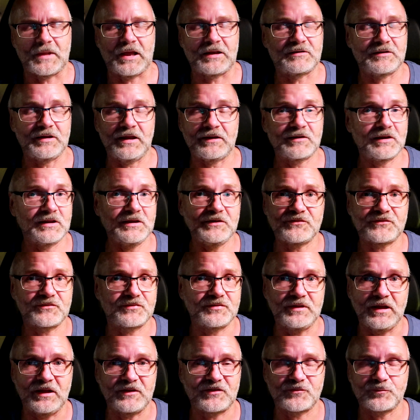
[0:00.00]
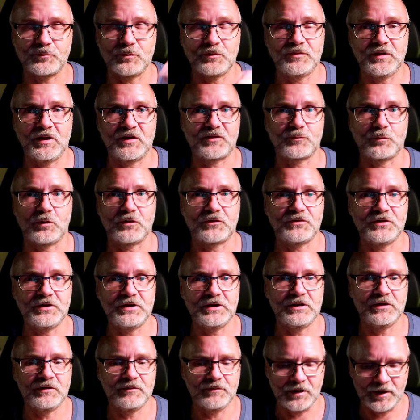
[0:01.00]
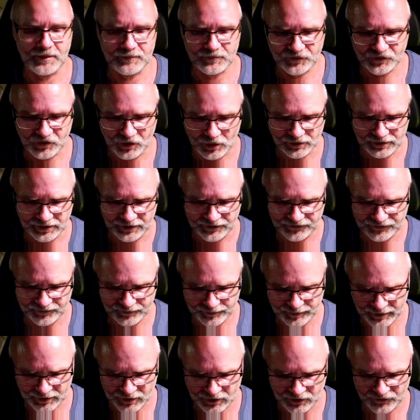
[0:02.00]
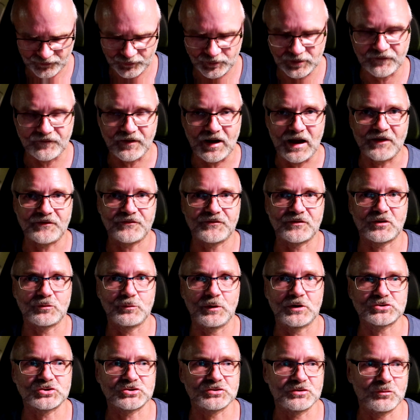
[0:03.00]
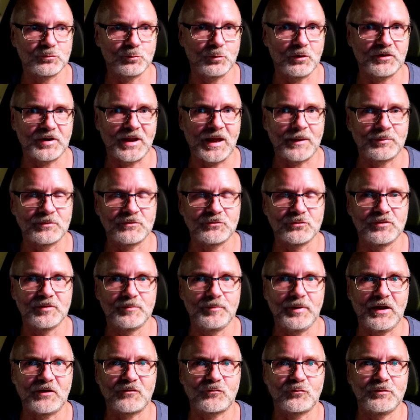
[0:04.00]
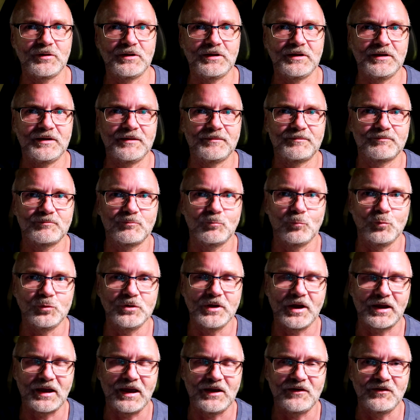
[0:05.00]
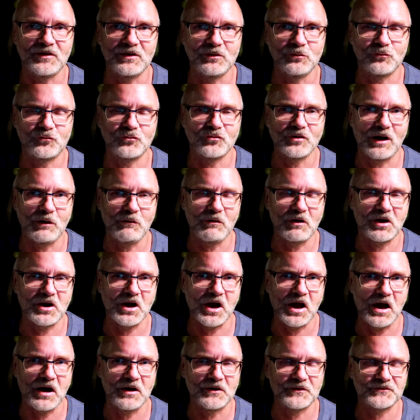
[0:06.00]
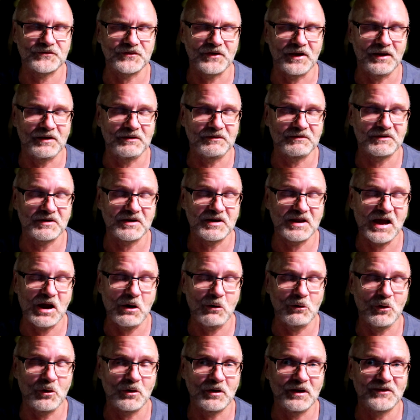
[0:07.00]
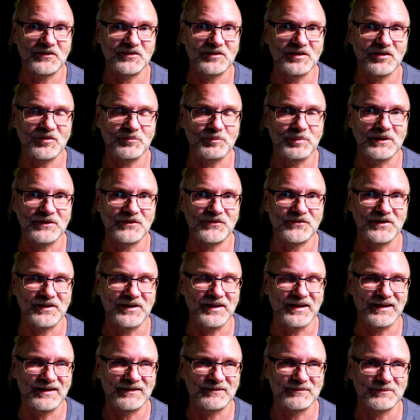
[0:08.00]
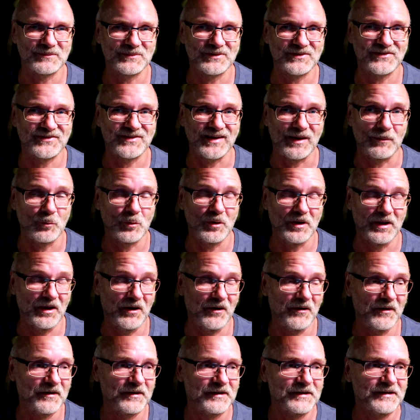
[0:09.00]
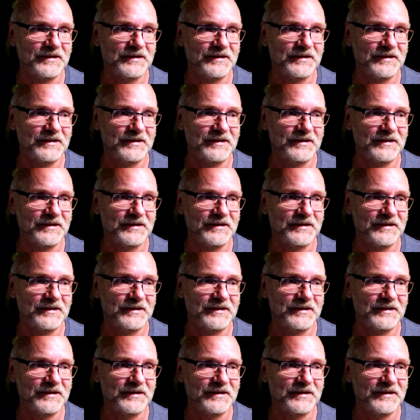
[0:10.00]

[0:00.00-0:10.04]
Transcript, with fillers: At, at least that's what that's what he um, told us, because we've asked the question, what happened to the battery we are getting into our cars, and how long has this been sitting somewhere?